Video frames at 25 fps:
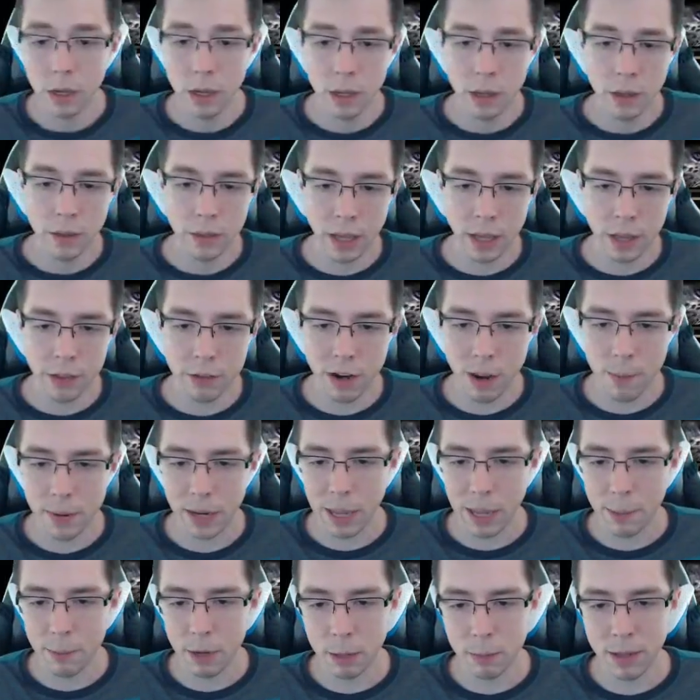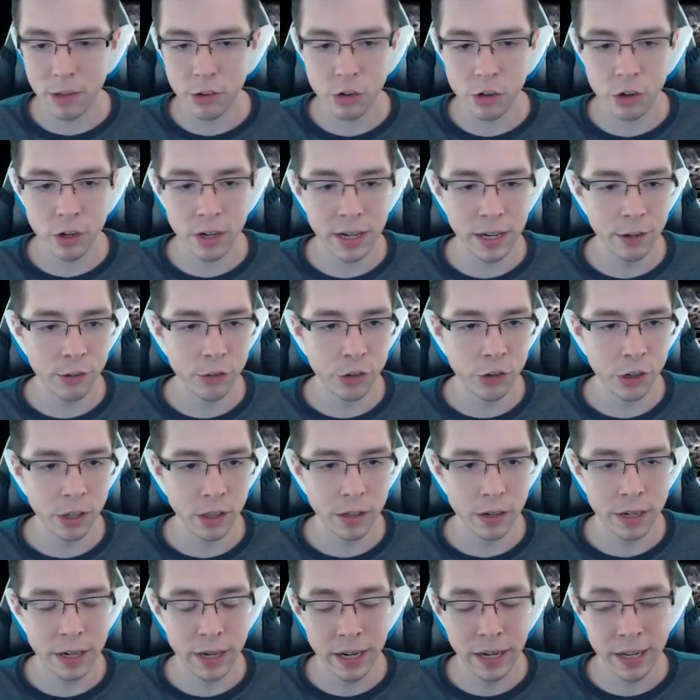The other epic I want to mention in
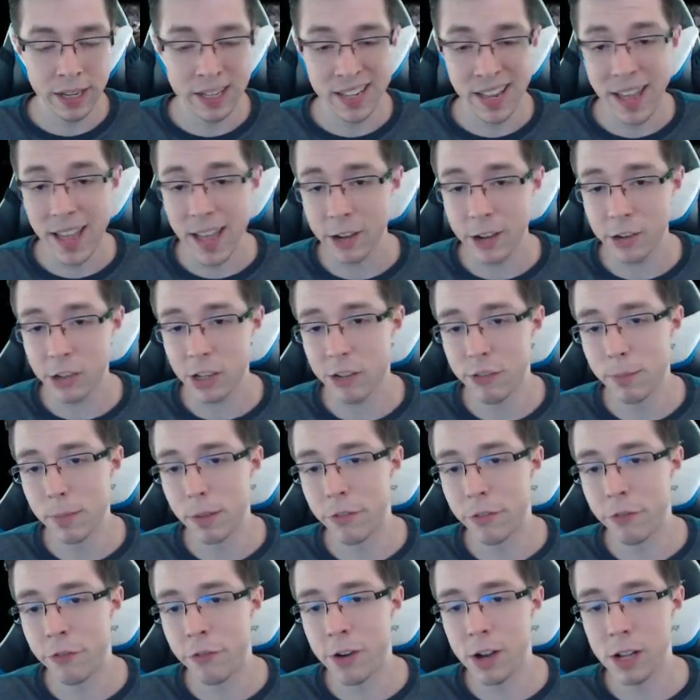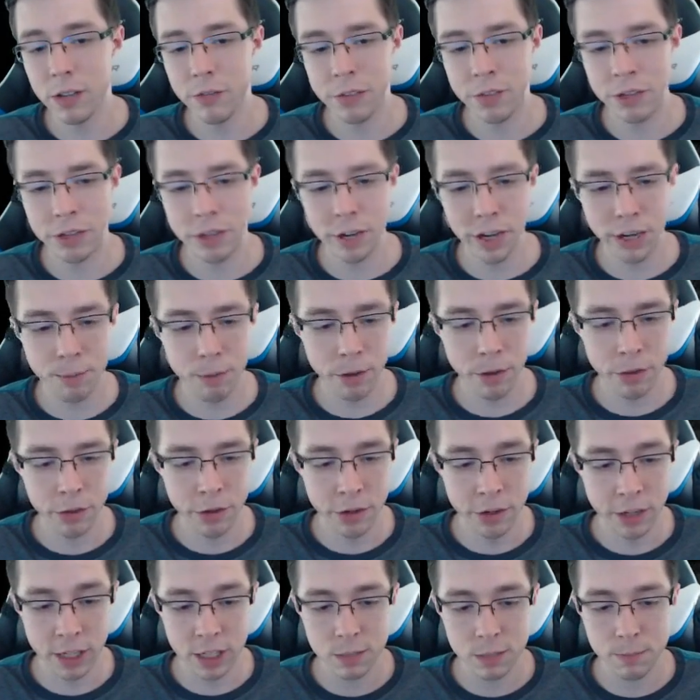Agility is actually from the Fall of the Dark
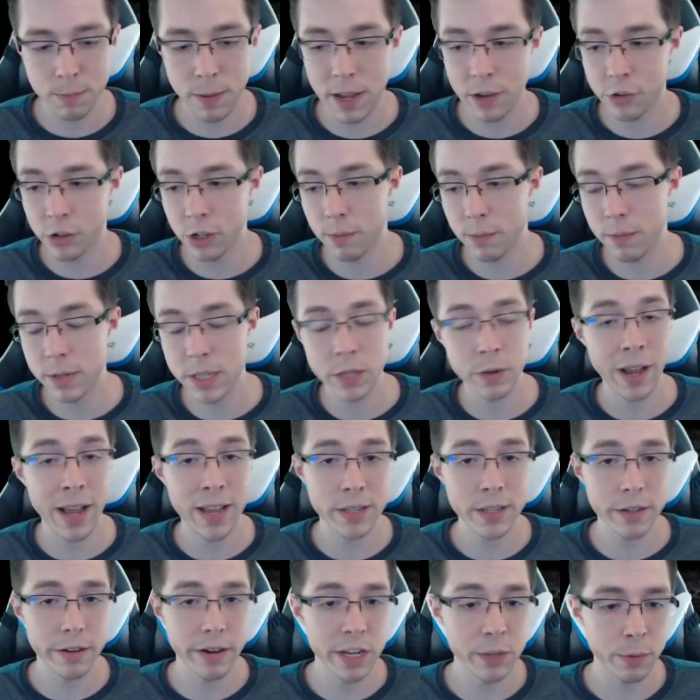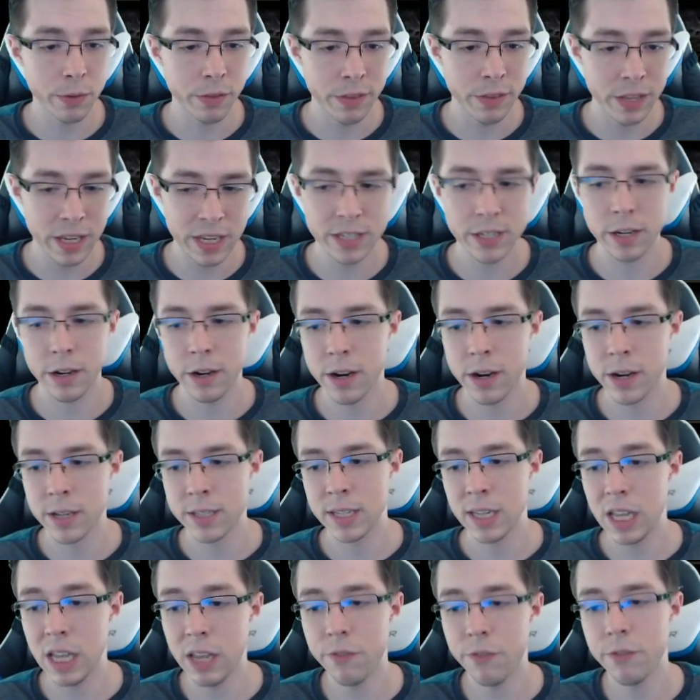Brotherhood expansion, so as always with these cards,
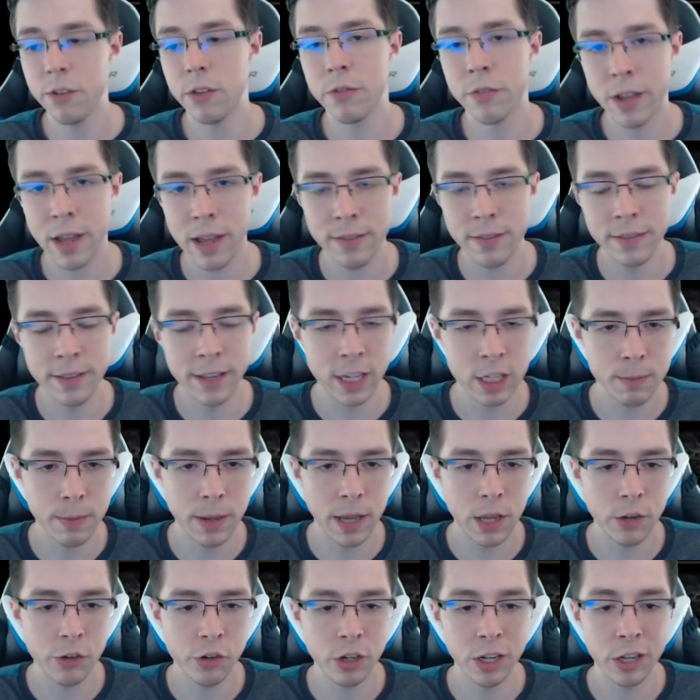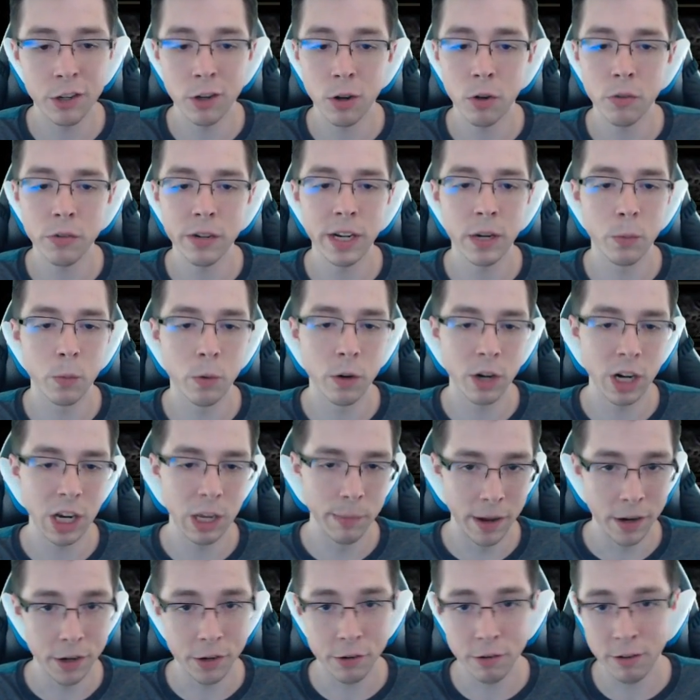if you've gotten the expansion, you don't need to worry
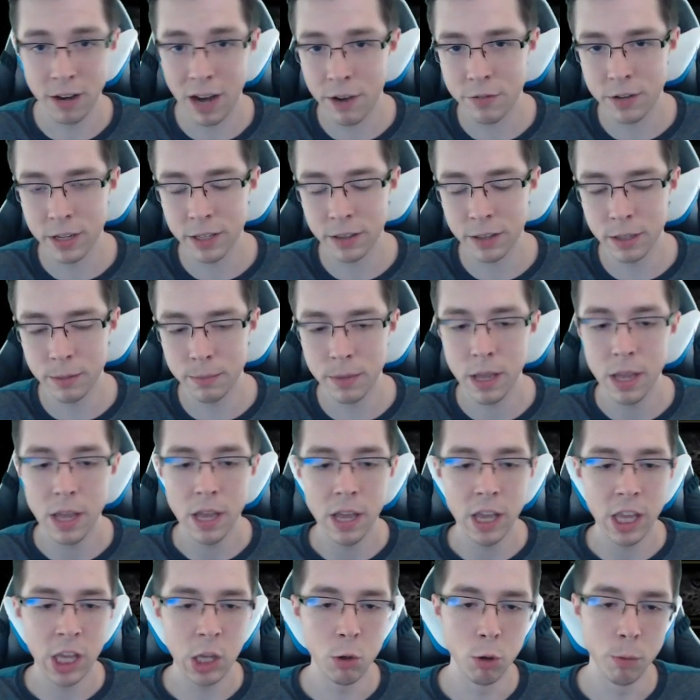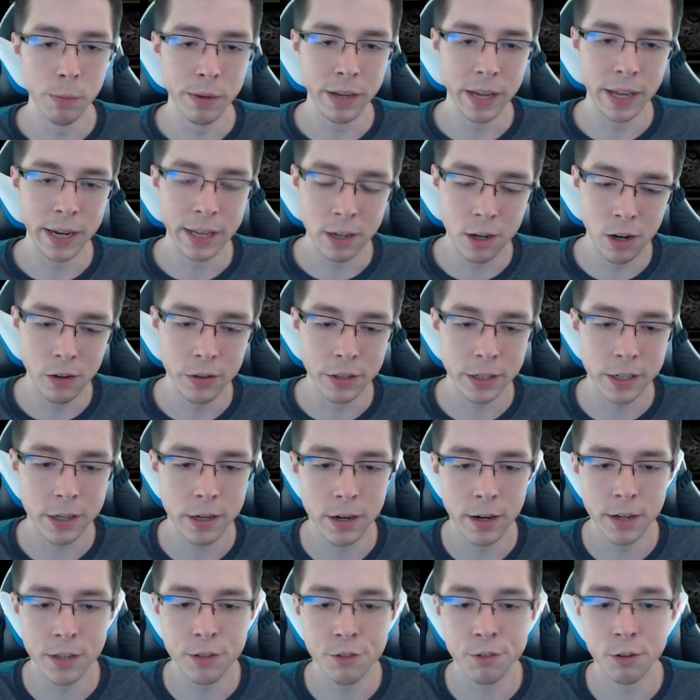about crafting them. You will be getting all the
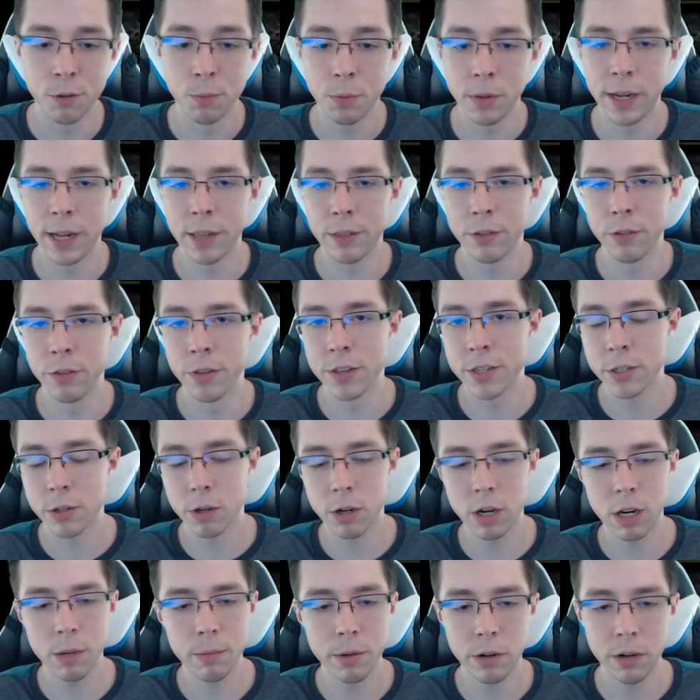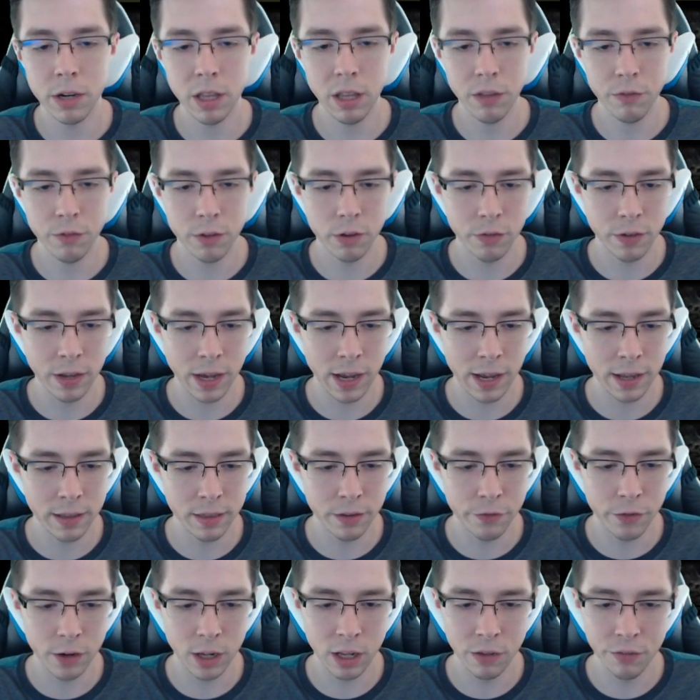cards through playing through the story mode if you've gotten the
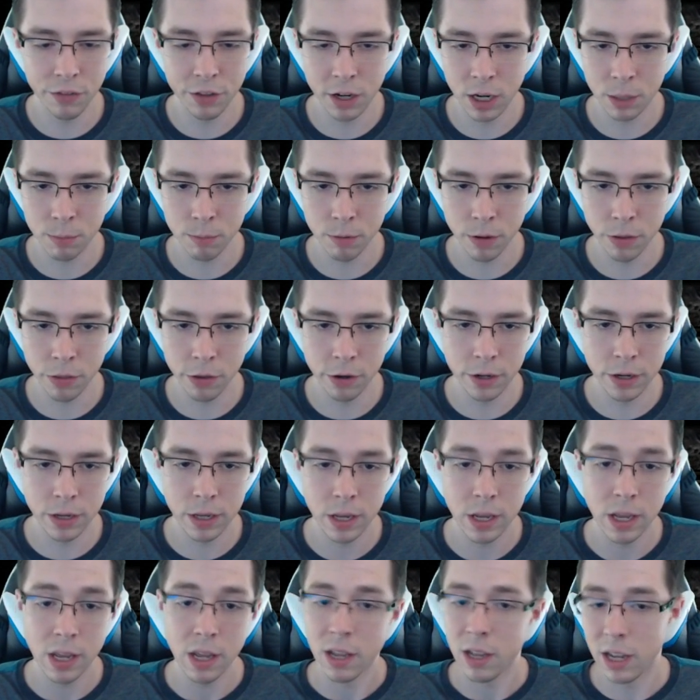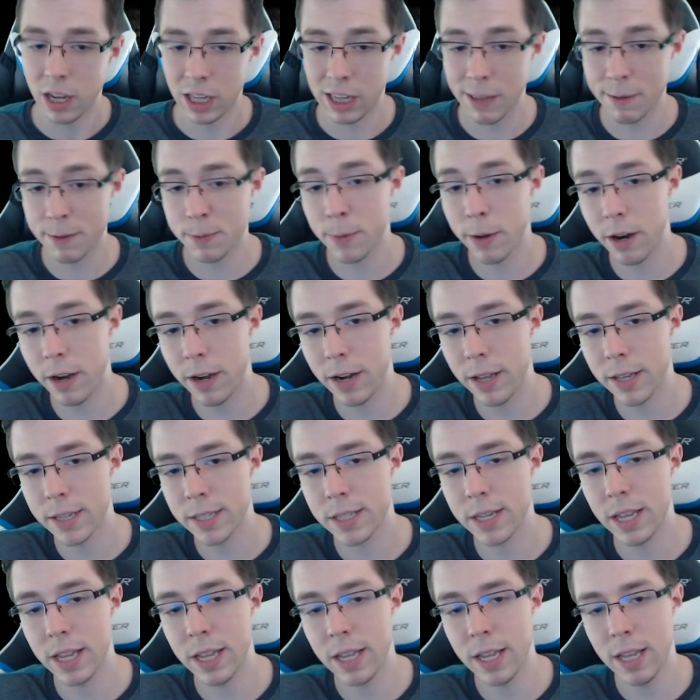Fall of the Dark Brotherhood. Eclipse
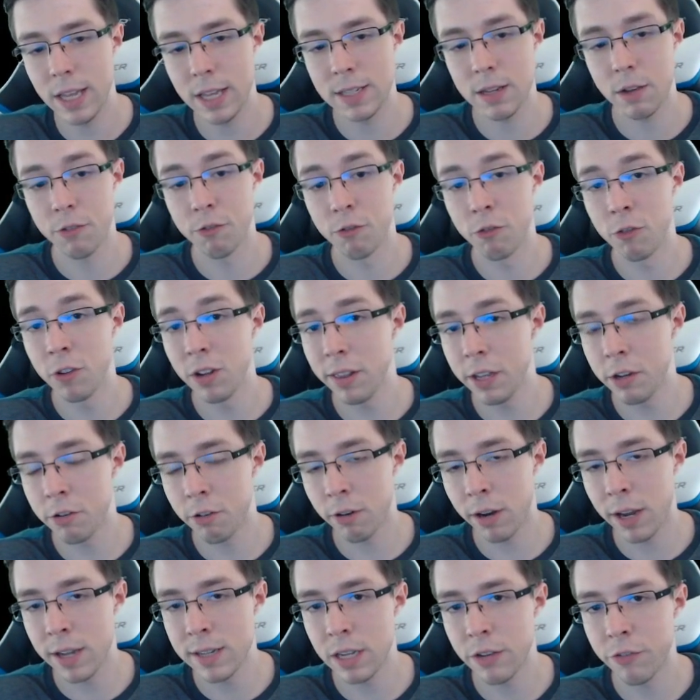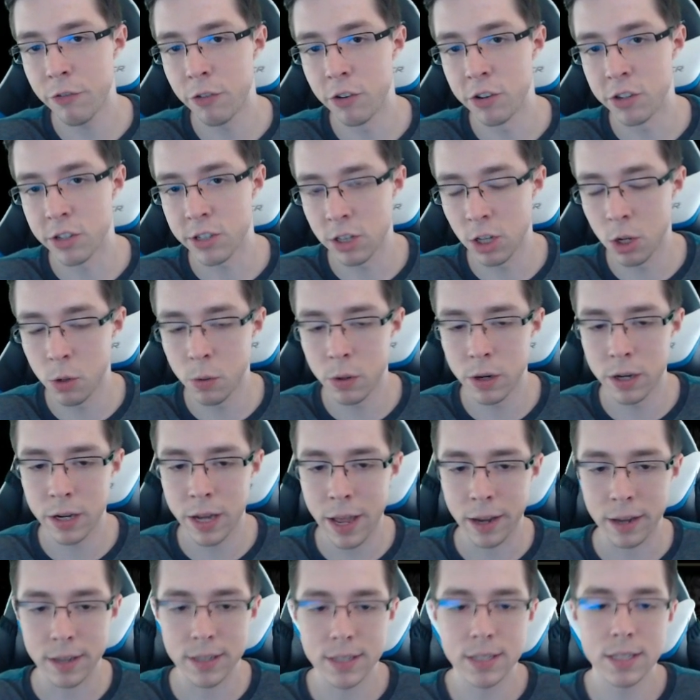Baroness is really crazy for slower
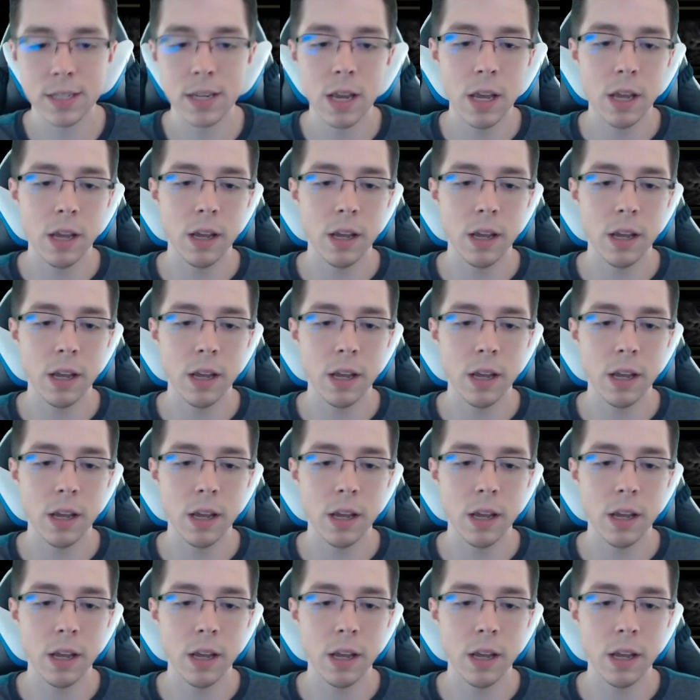decks.